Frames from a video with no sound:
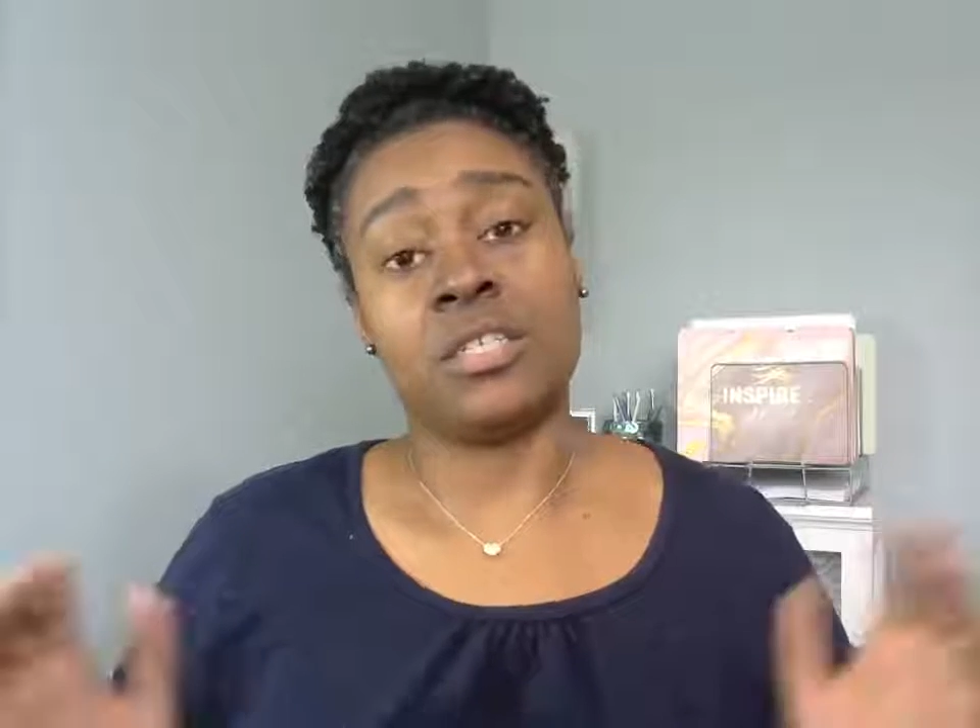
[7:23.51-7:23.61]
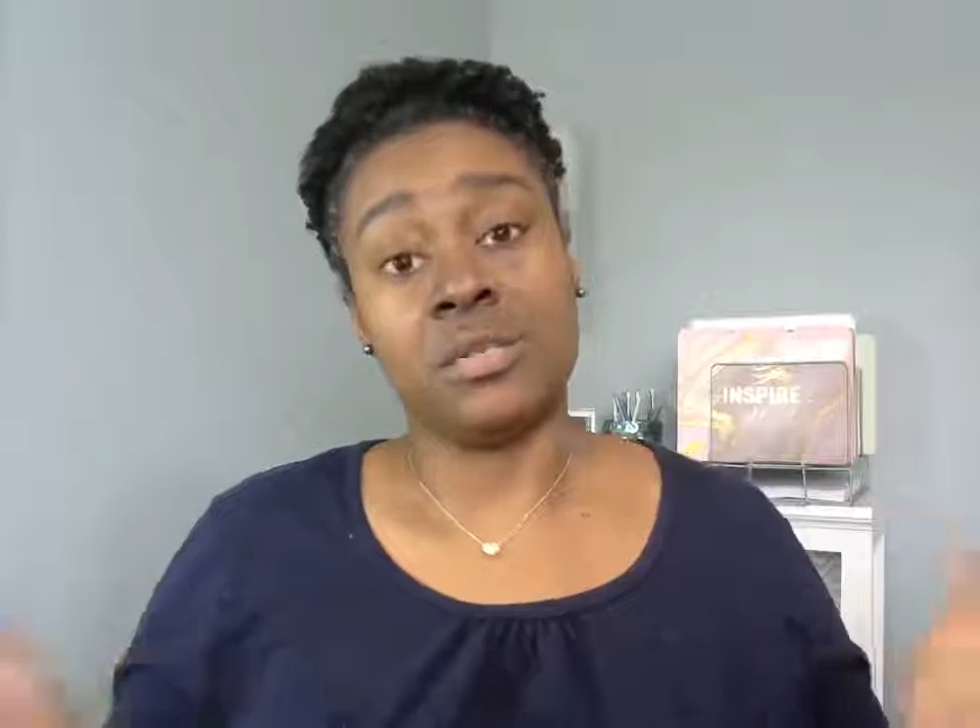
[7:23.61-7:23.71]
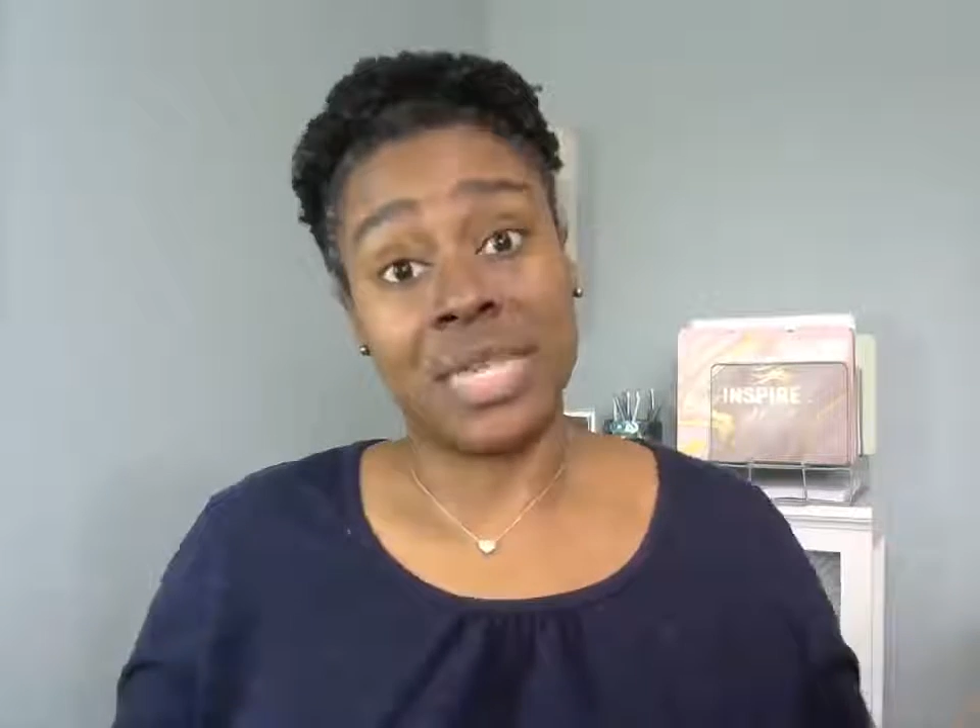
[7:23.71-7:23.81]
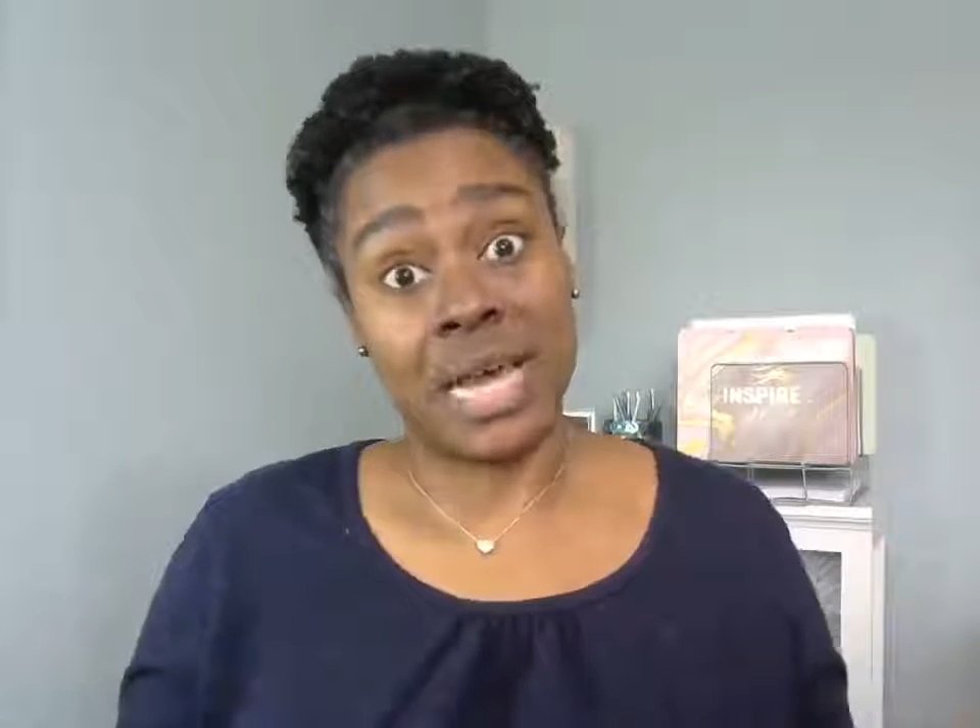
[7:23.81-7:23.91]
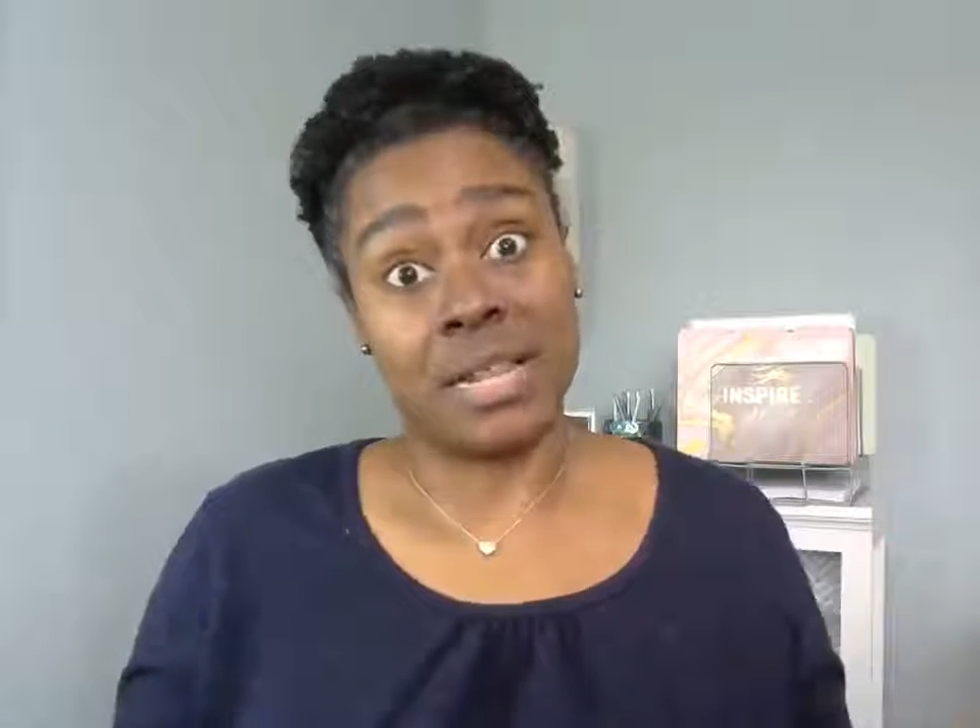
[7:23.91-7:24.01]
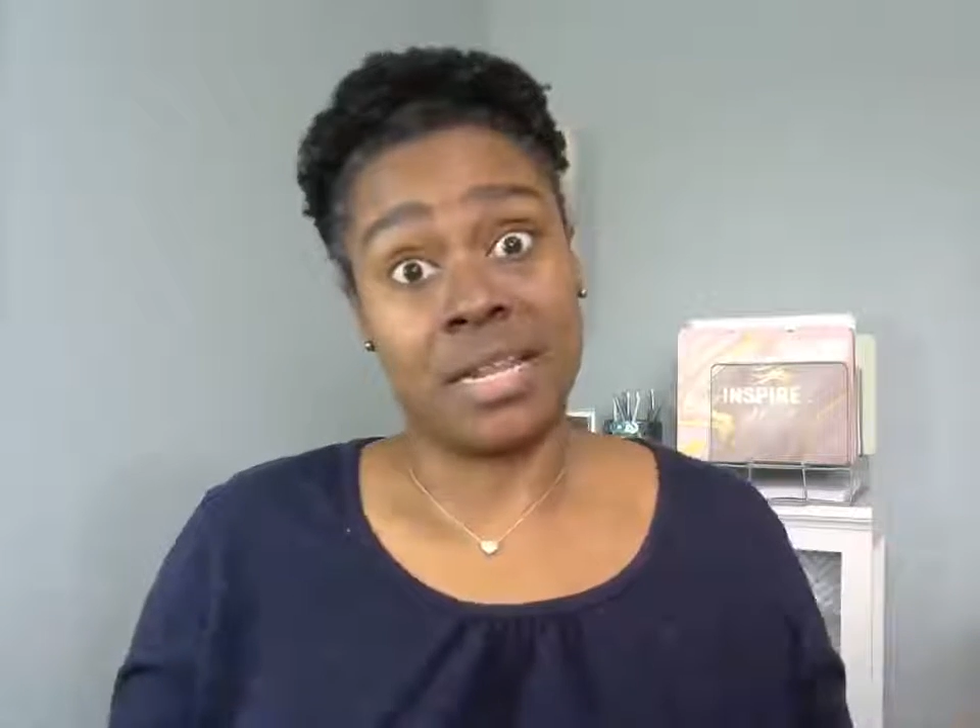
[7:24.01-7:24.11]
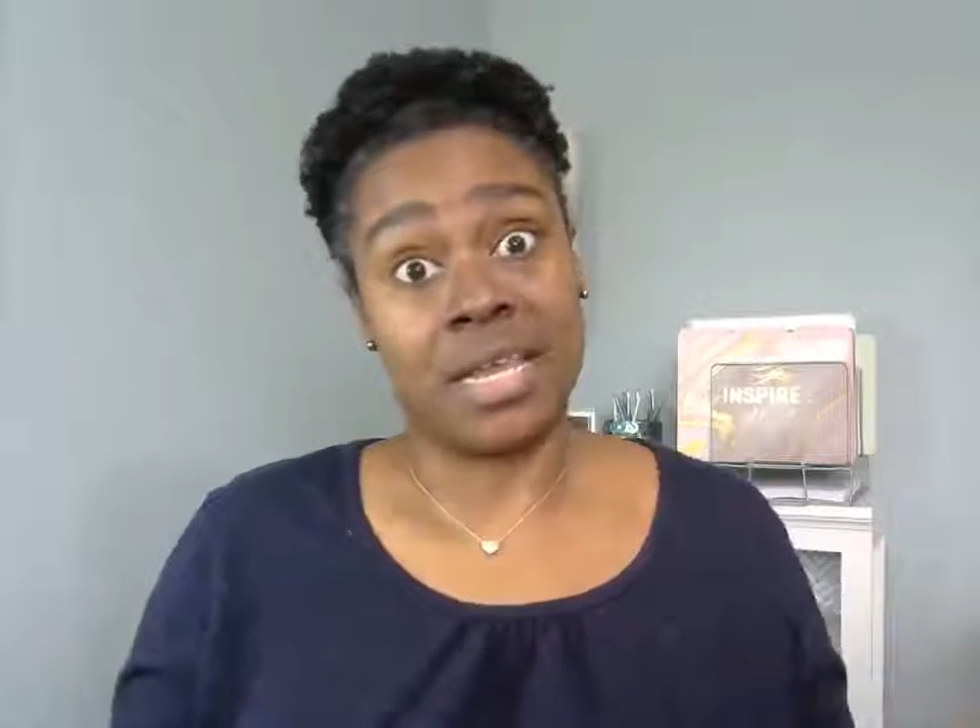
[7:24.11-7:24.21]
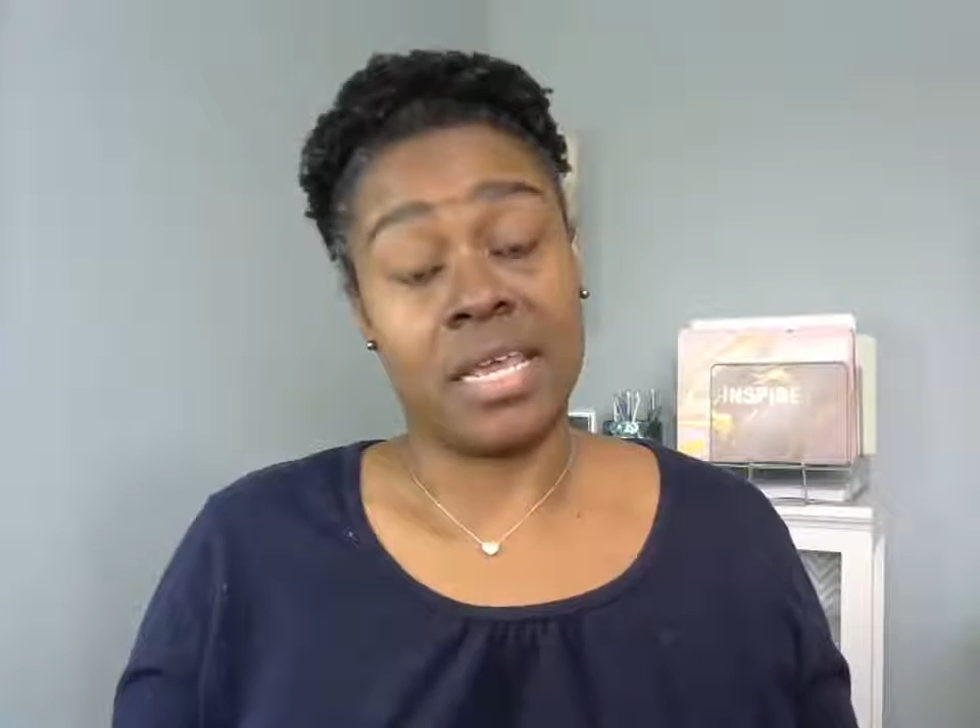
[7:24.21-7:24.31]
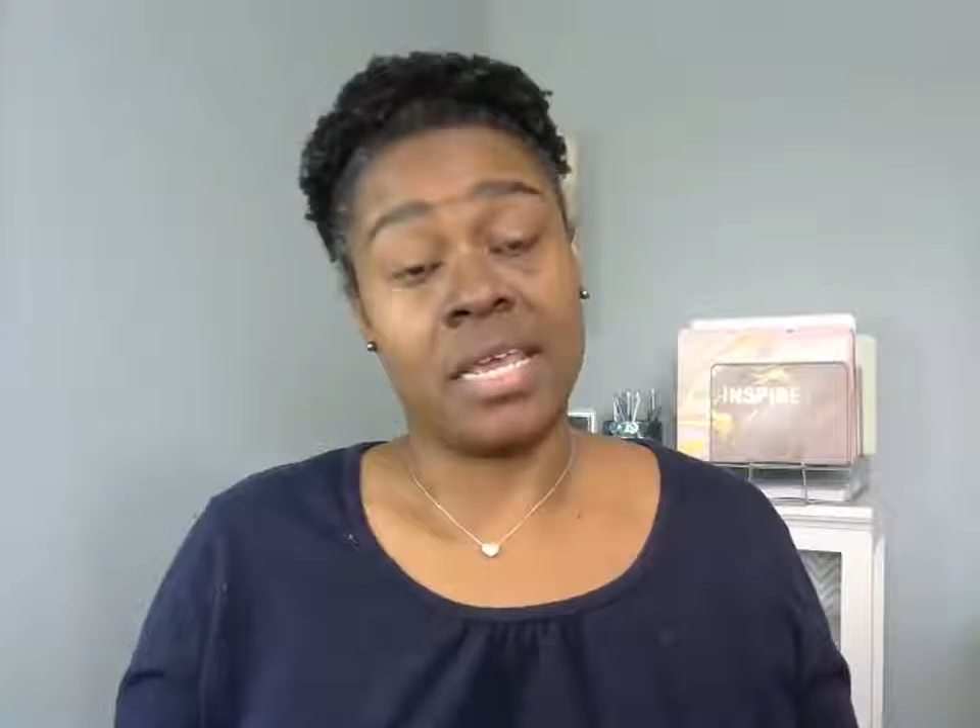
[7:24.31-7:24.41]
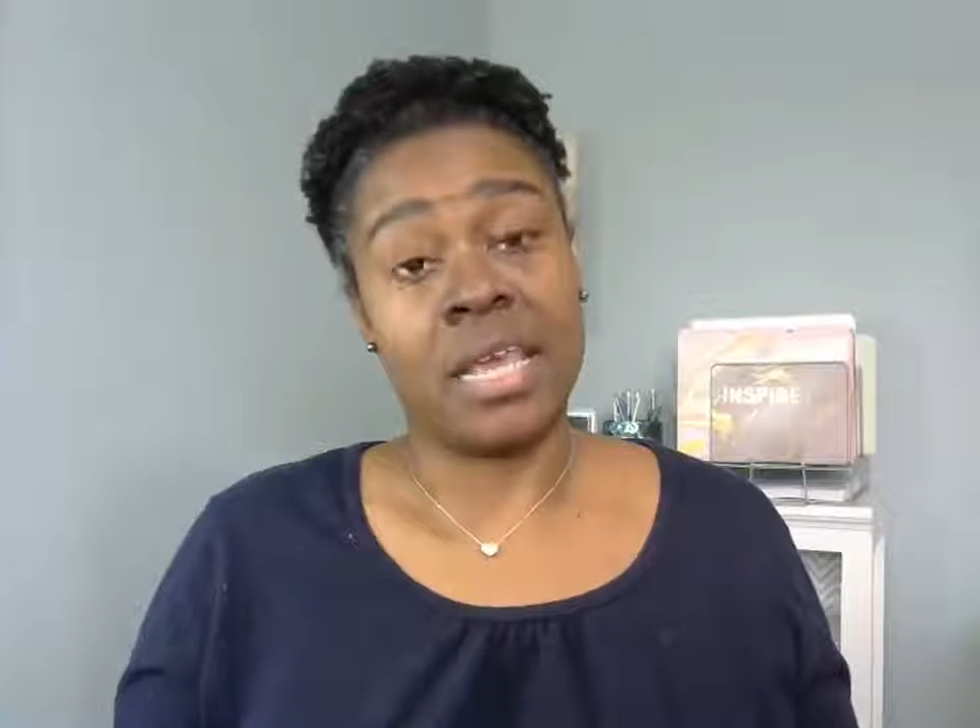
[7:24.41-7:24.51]

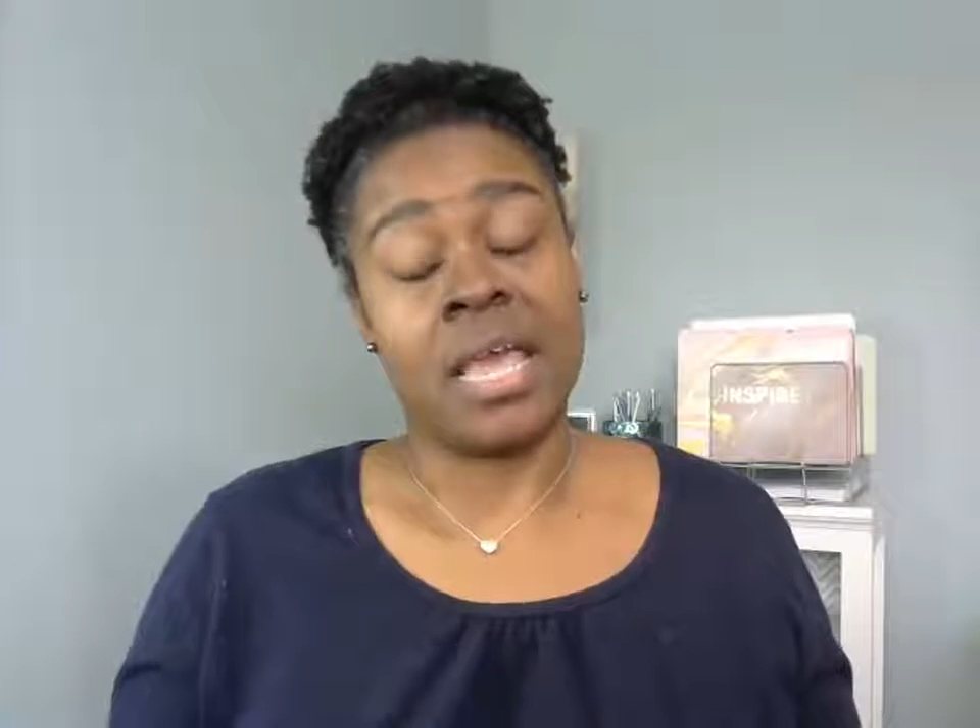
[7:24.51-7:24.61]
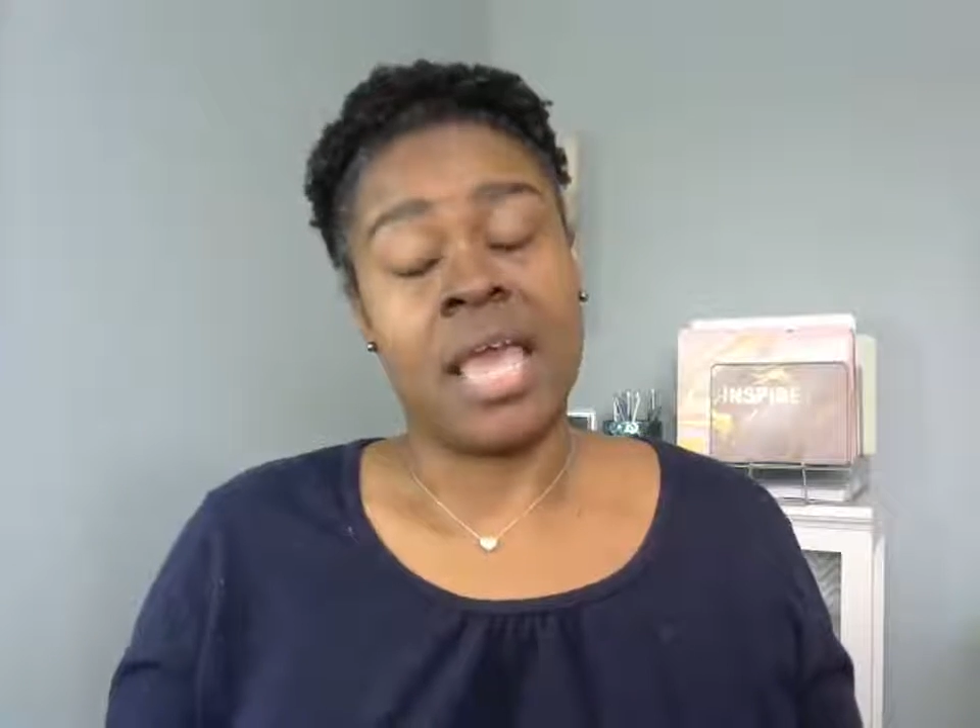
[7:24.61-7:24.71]
totality,